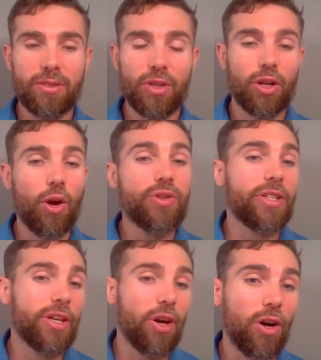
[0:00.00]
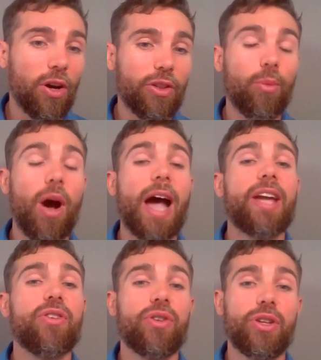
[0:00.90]
The closer they are, the more
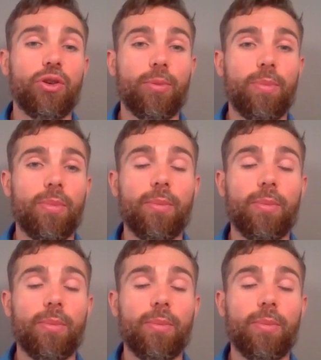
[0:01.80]
accurate your